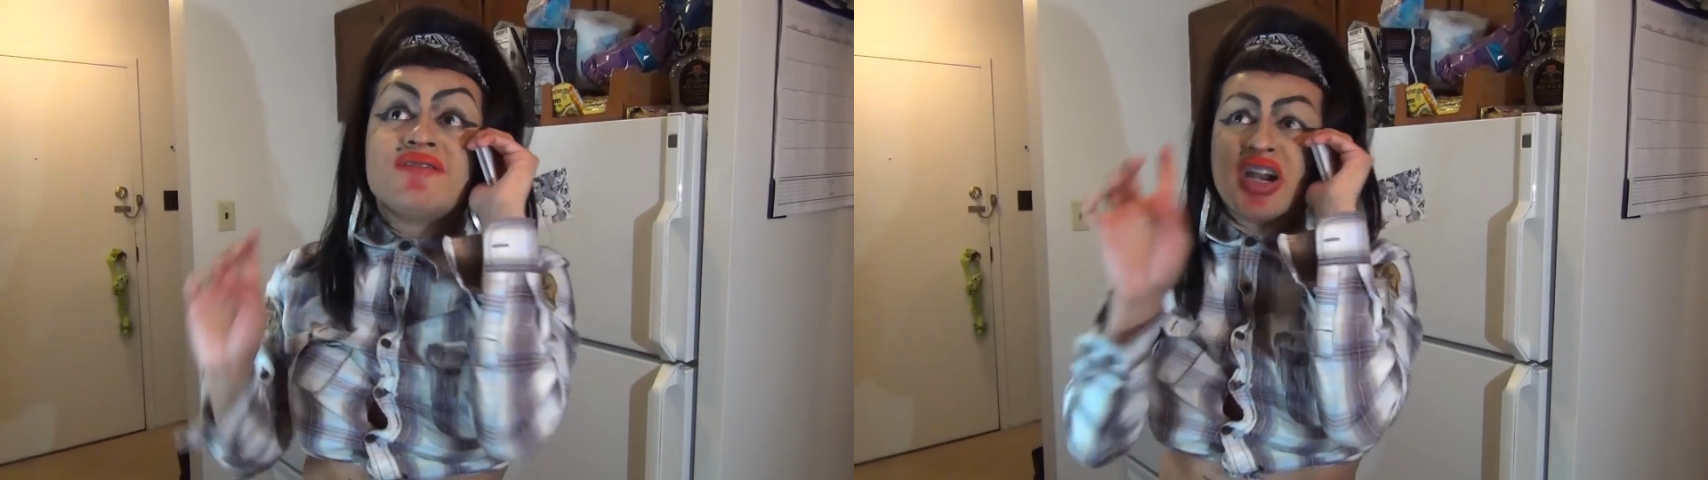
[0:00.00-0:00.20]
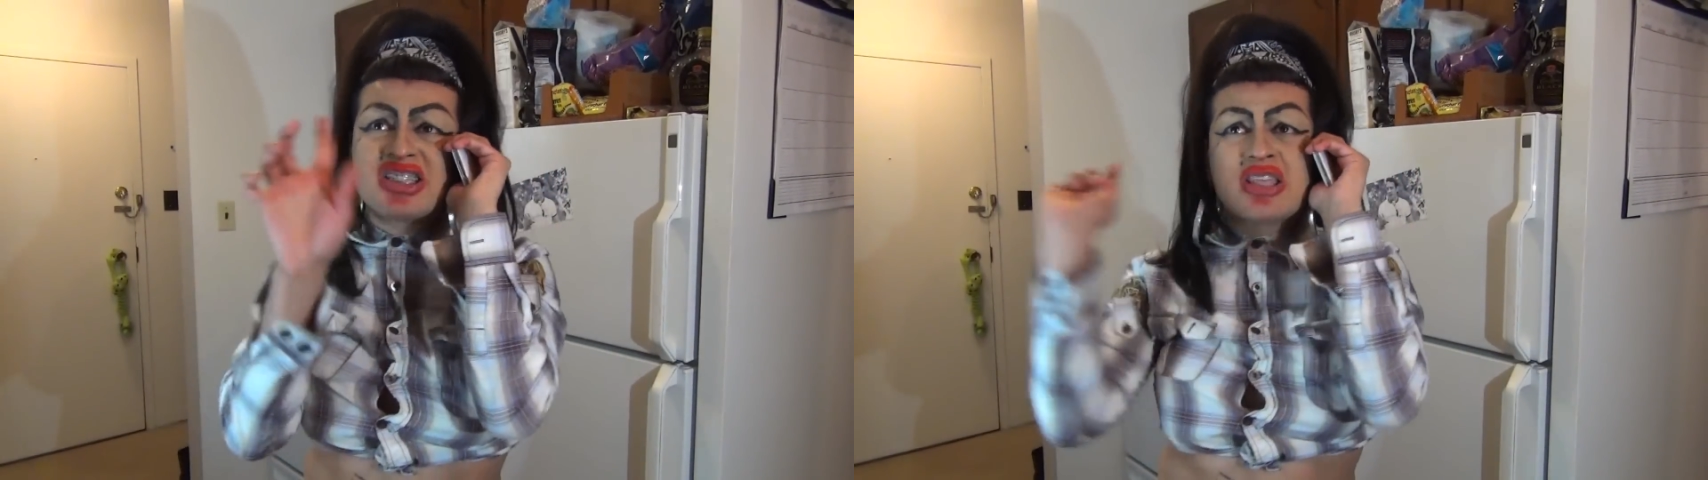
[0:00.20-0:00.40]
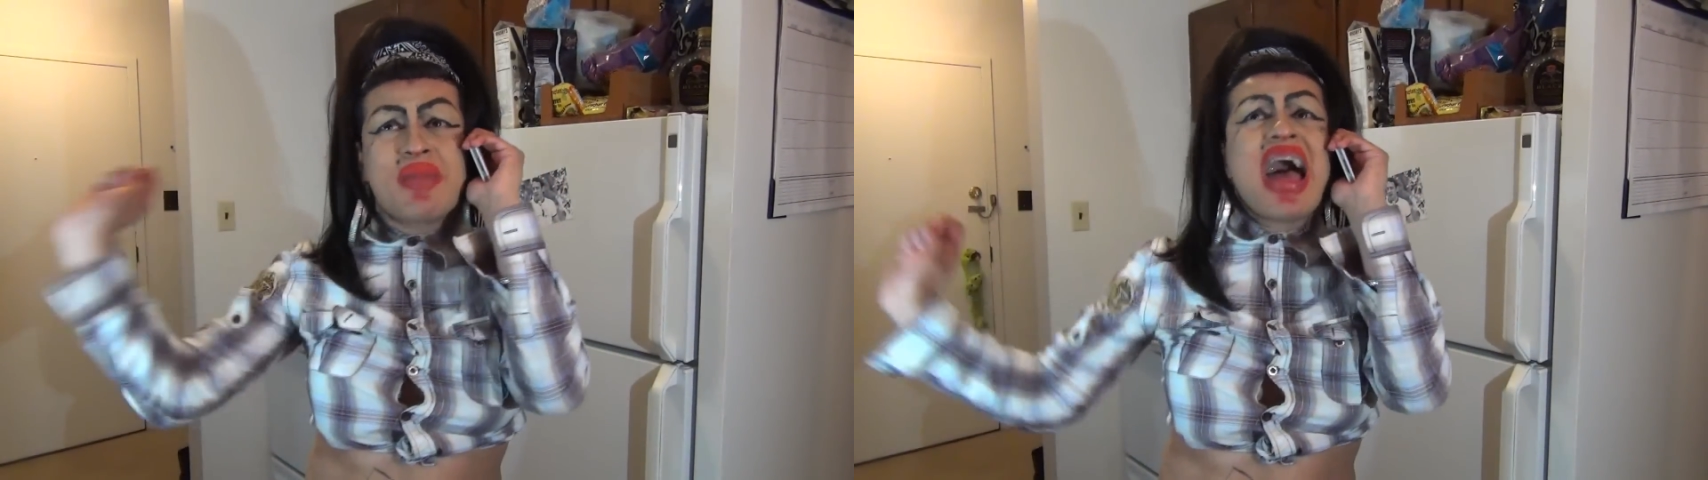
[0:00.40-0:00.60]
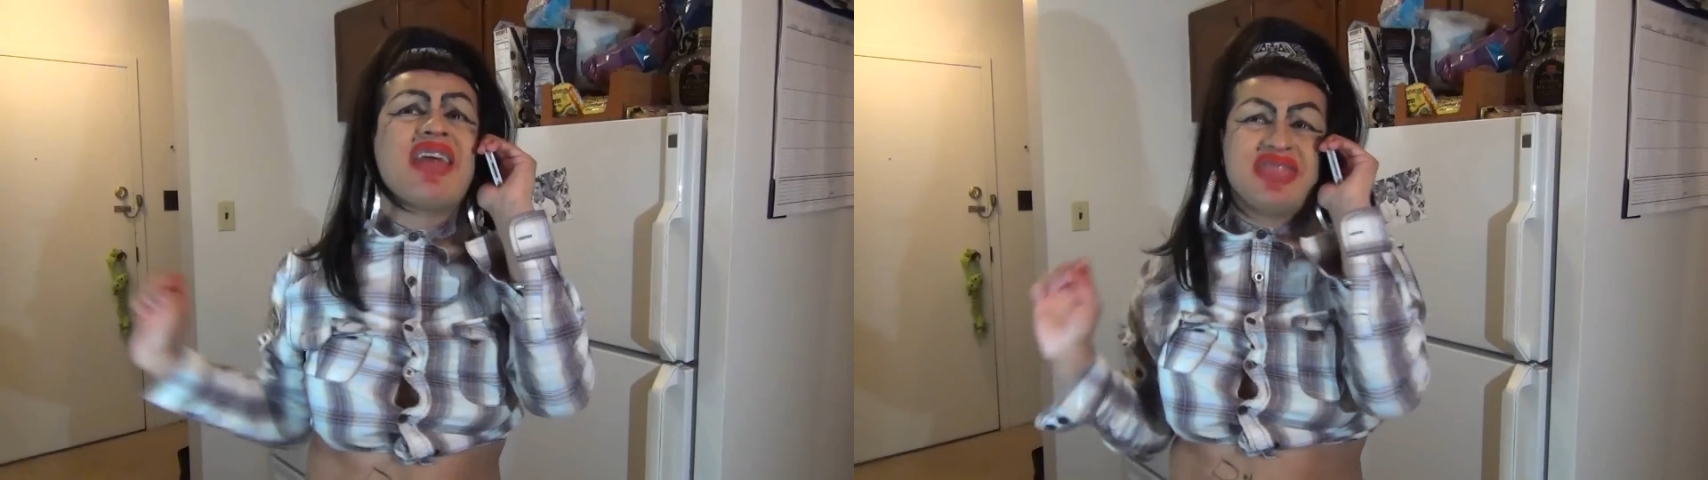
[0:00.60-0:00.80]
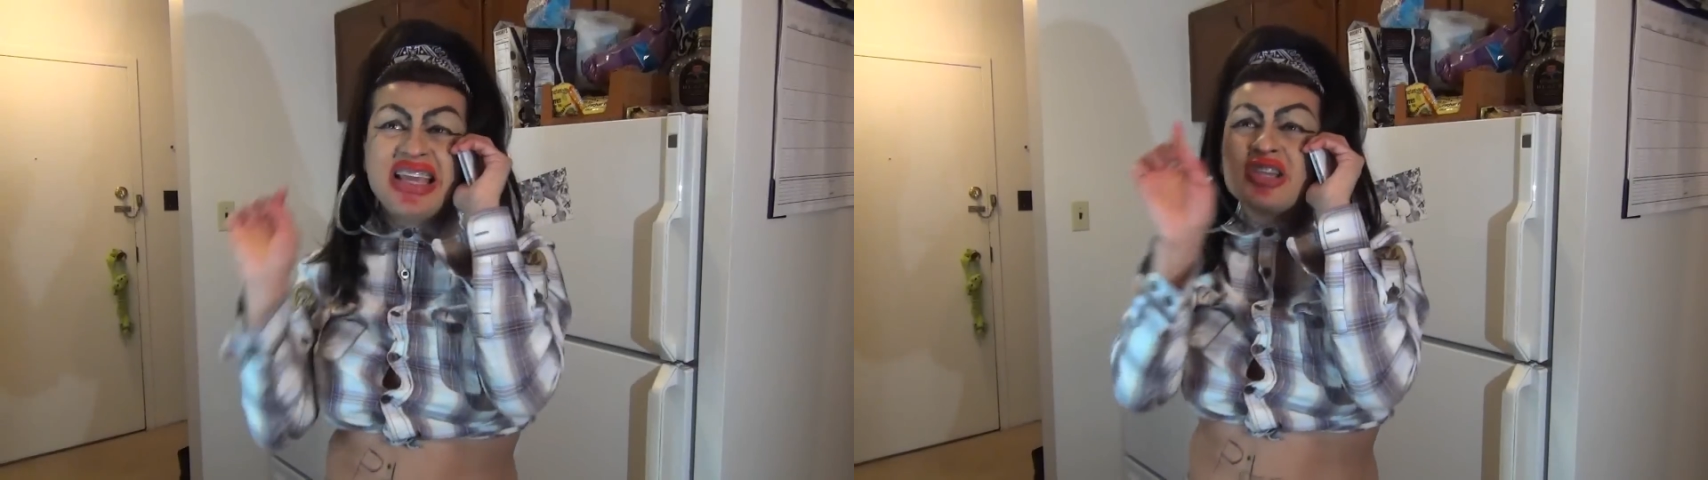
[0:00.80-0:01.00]
First of all,
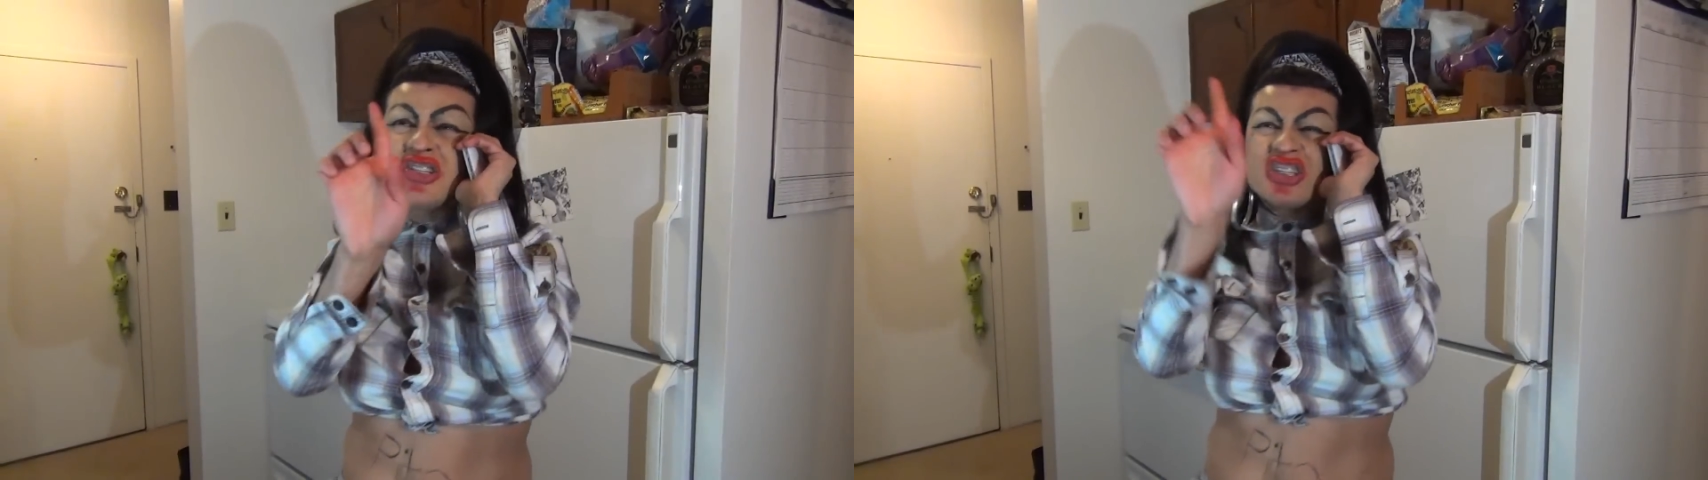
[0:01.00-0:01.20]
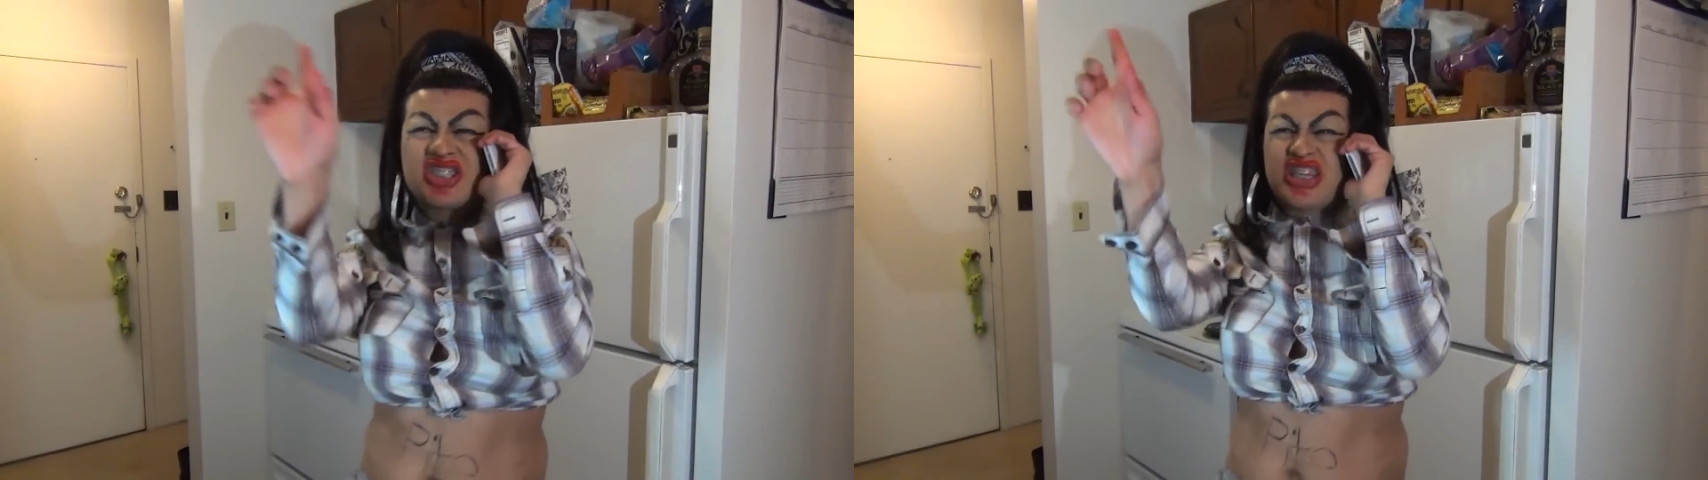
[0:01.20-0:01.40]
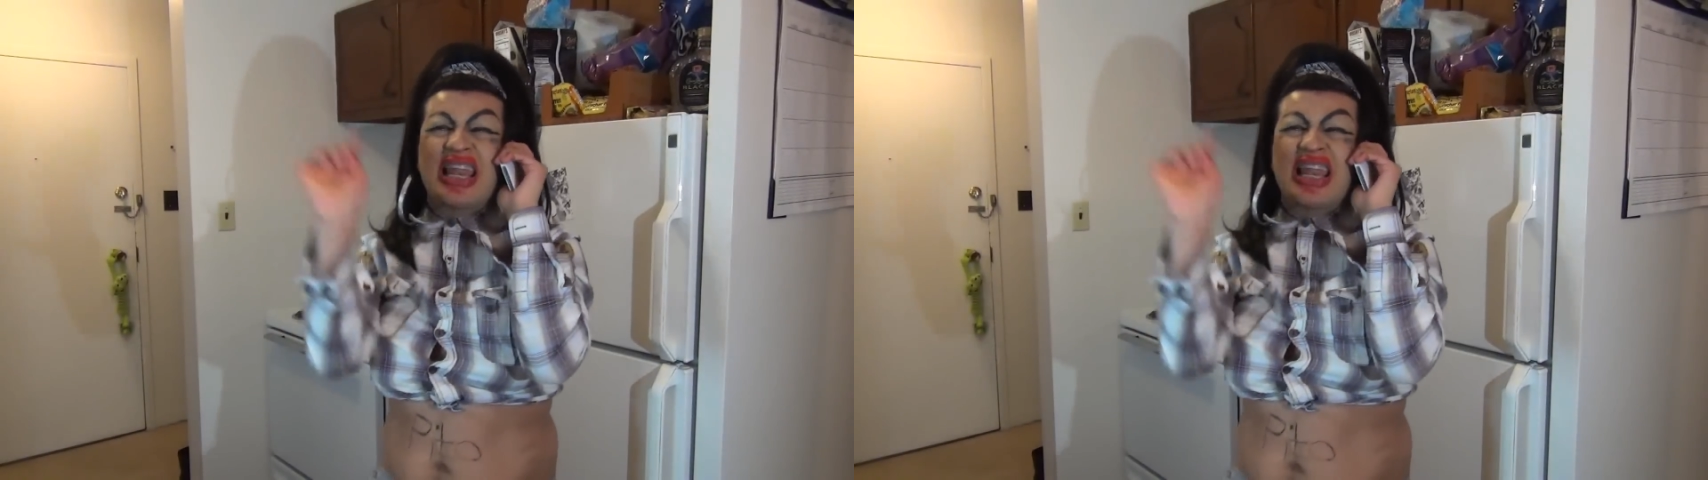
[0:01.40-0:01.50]
I think you're just